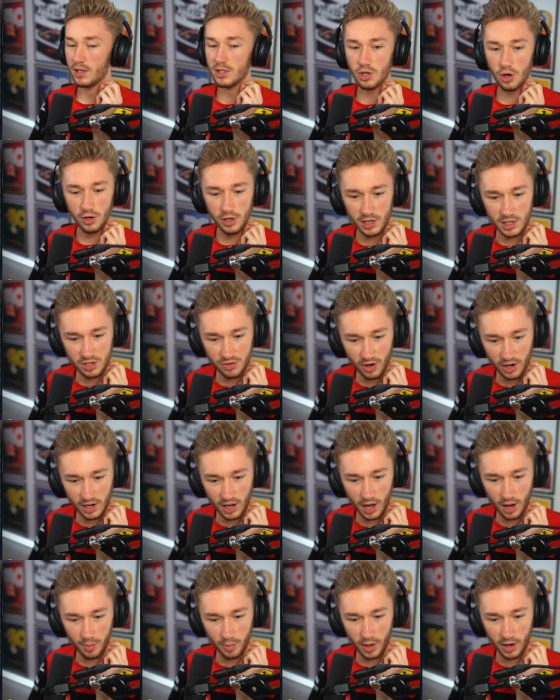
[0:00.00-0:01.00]
He's only just
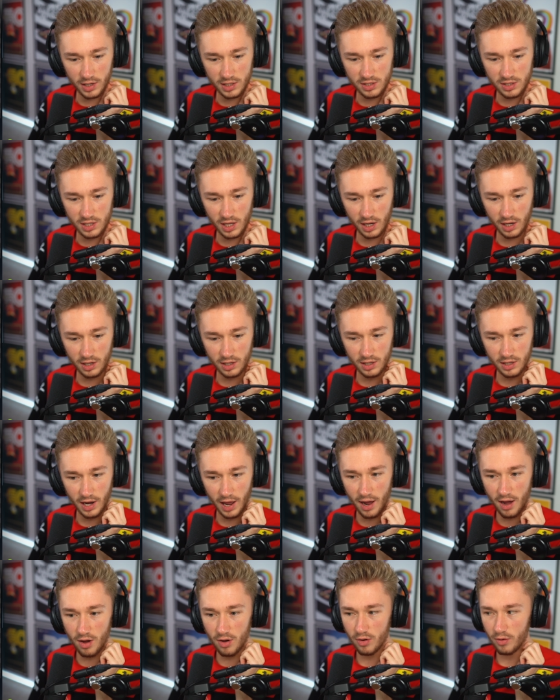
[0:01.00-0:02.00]
finding out about his thing
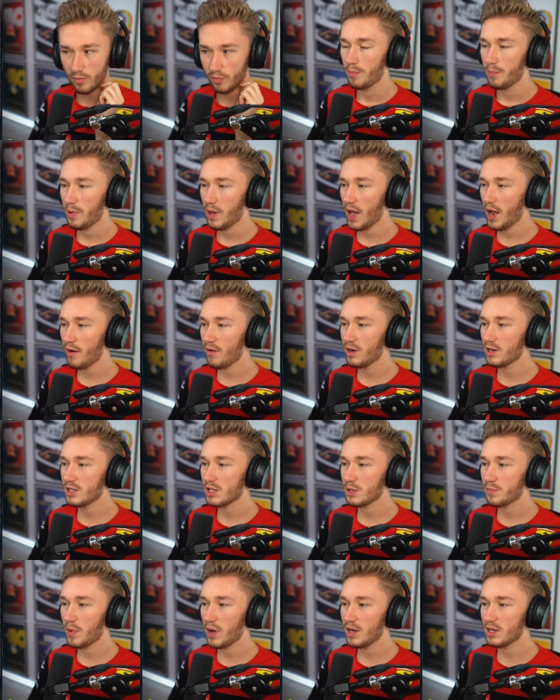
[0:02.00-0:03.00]
now?
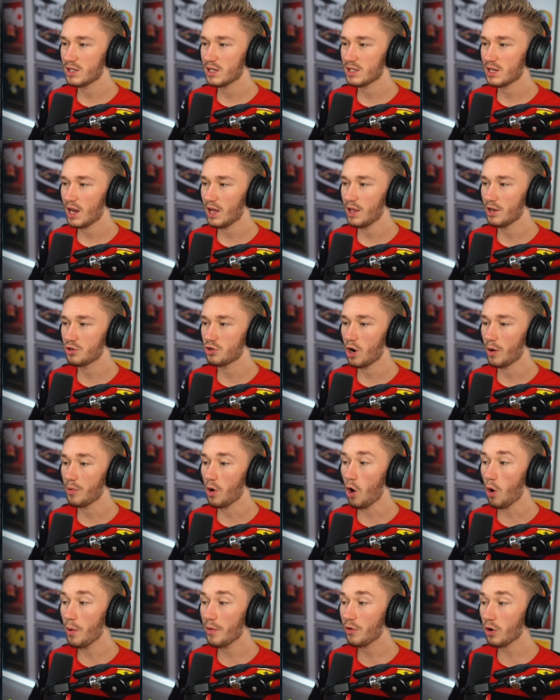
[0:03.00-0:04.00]
Perez's pace has hella
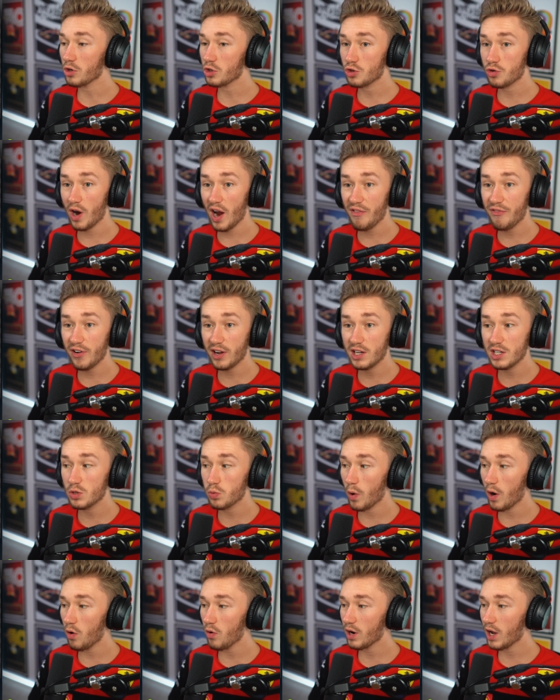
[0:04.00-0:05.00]
dropped. Oh, we've got traffic
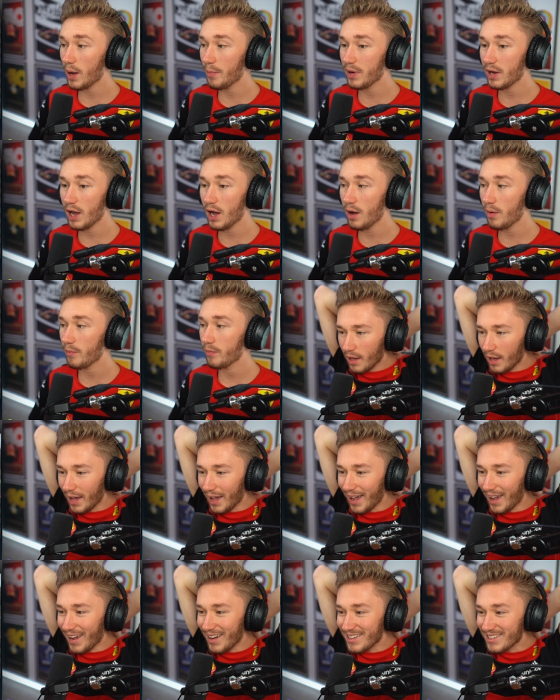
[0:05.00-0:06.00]
as well coming up.
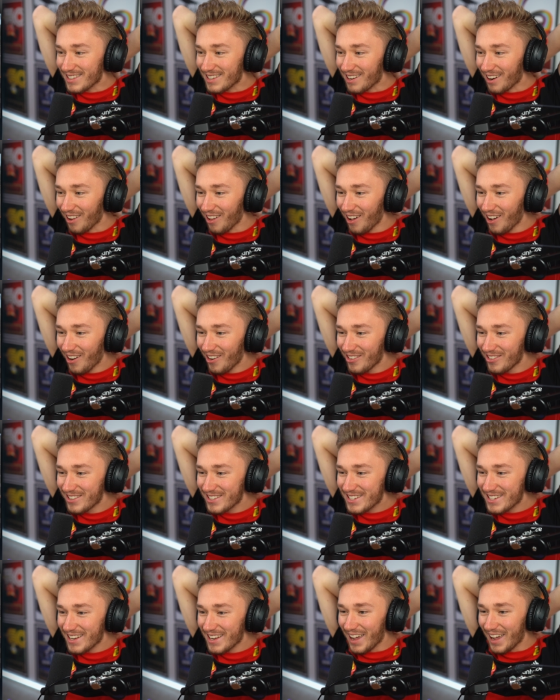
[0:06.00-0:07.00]
He's
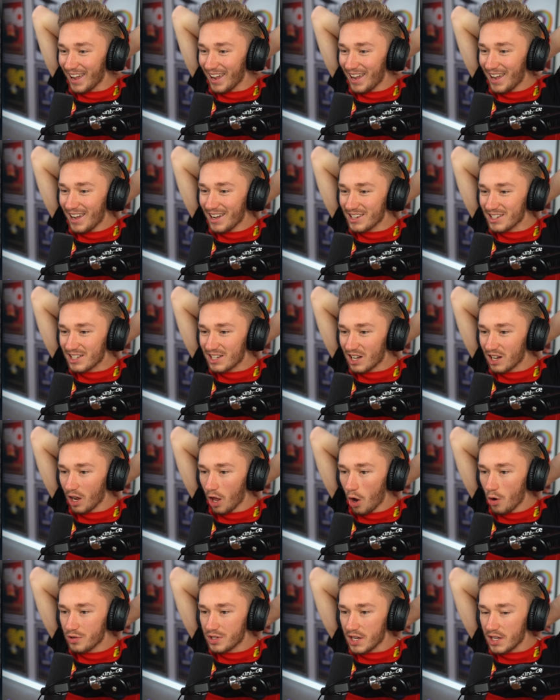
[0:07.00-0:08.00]
close. He is
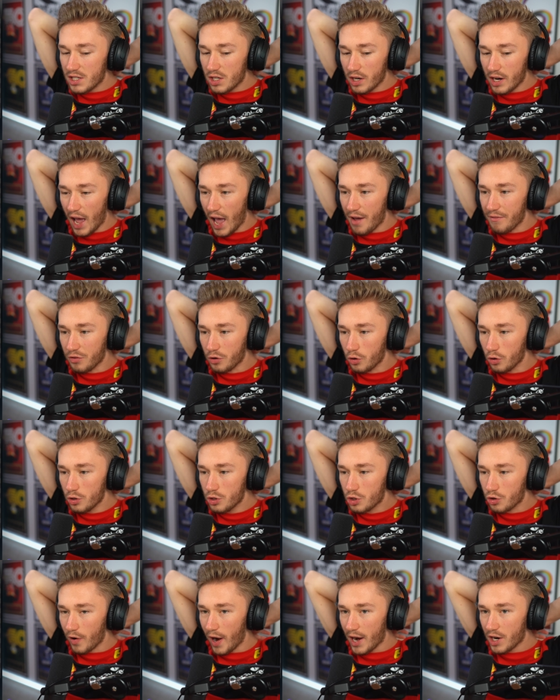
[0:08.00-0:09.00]
close. He's going to have
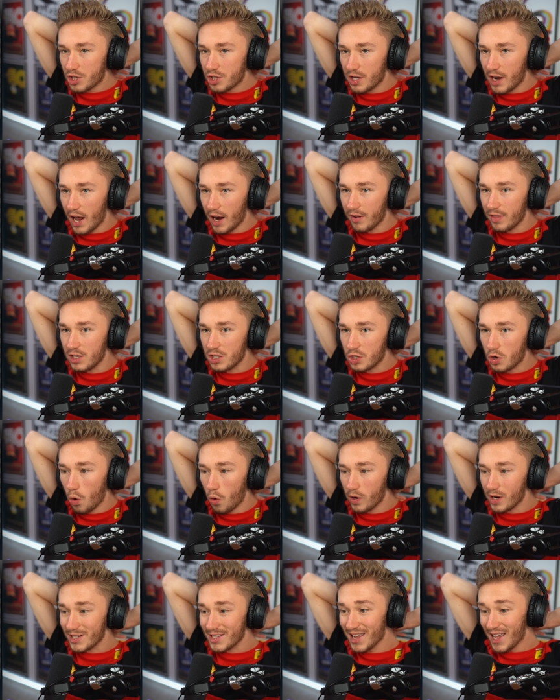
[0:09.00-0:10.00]
good traction out of these
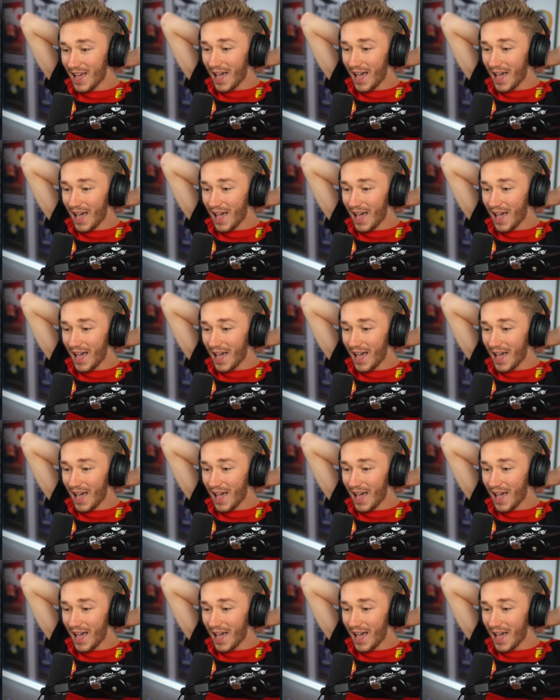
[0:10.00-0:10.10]
corners.